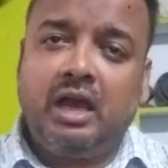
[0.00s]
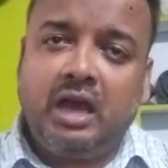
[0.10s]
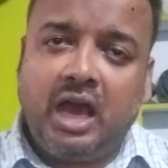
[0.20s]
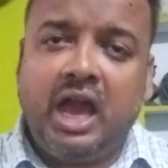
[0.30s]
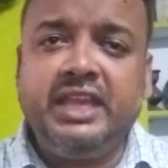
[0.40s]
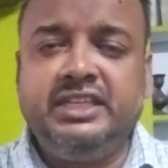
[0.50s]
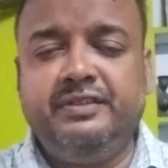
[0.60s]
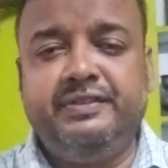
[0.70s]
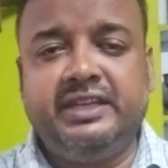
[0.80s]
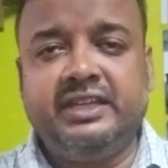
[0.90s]
high
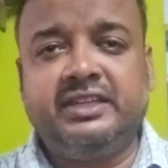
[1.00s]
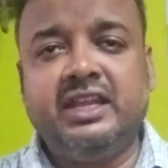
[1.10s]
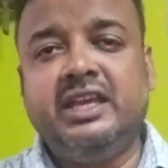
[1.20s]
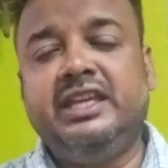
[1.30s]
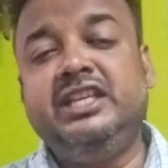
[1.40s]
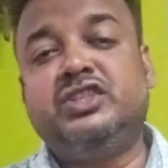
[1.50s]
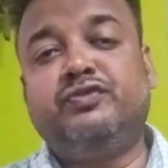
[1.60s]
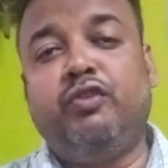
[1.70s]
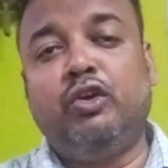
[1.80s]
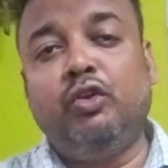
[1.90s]
dividend is
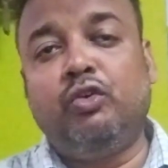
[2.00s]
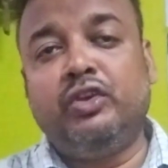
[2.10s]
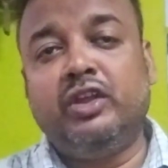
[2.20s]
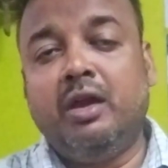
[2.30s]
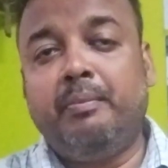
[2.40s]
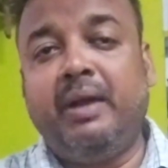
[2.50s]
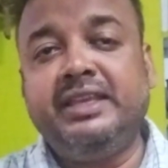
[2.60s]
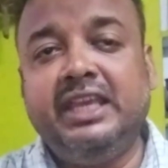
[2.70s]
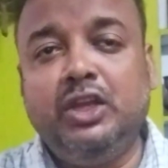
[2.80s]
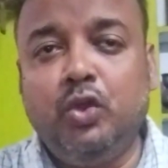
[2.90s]
followed by
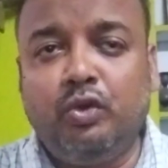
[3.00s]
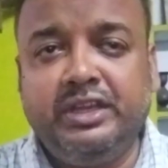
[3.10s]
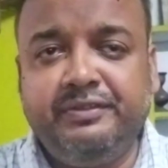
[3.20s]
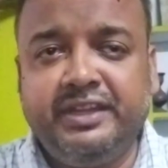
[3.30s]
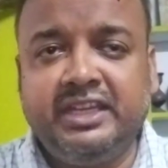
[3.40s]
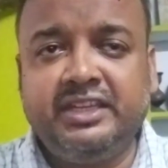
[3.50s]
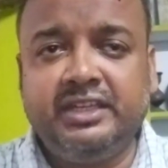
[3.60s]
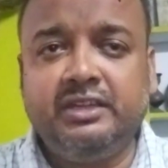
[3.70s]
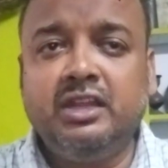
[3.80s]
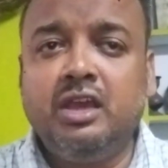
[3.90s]
a low dividend
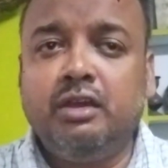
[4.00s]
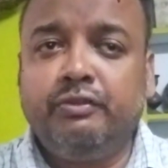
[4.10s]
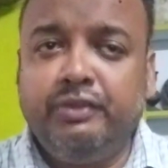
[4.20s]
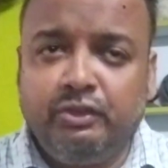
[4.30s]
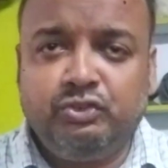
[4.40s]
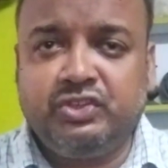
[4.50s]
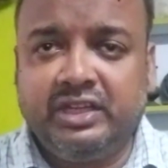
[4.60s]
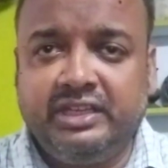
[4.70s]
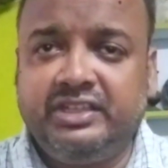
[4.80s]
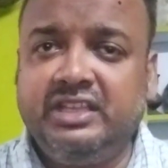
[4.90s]
in future,
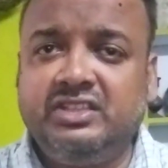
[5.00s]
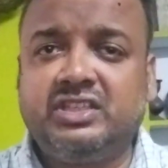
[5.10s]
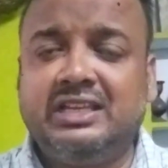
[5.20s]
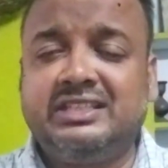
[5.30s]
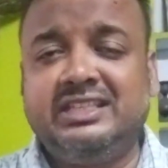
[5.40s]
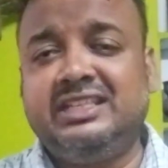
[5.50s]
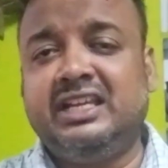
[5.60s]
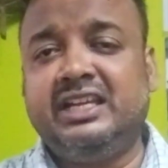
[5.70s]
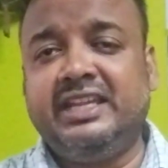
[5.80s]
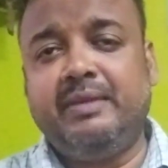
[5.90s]
it is
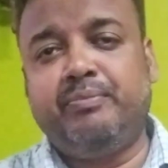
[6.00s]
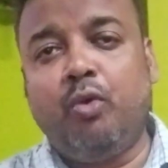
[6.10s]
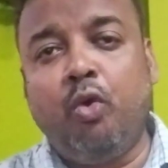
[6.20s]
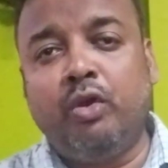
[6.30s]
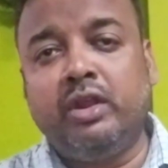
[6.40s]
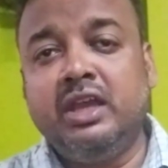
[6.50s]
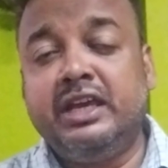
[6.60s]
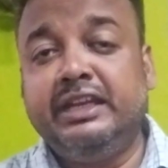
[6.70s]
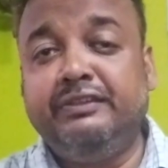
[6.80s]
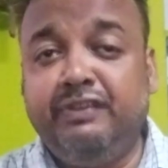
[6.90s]
considered a poor
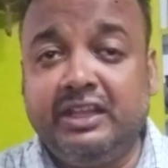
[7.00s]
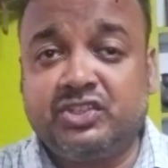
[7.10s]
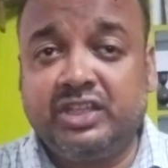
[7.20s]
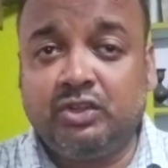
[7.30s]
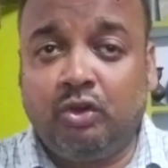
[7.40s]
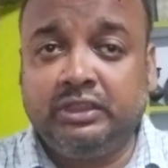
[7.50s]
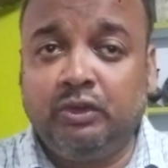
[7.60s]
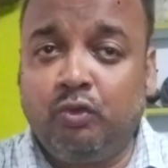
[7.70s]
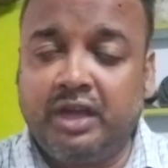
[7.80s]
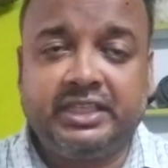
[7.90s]
reflection on
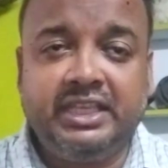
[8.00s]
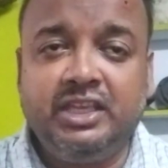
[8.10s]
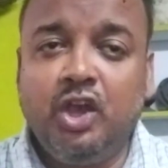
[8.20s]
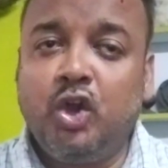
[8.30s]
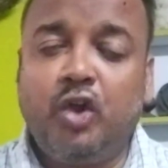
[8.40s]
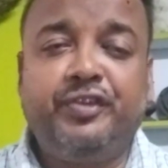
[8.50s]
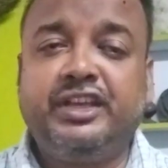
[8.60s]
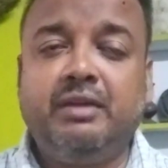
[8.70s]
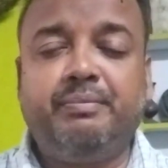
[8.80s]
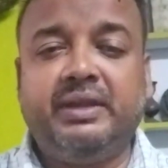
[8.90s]
the working of a
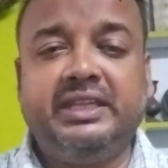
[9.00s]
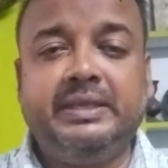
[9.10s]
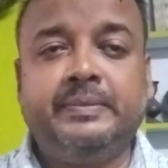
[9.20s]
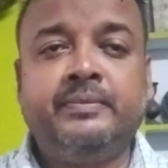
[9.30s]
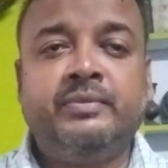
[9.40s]
company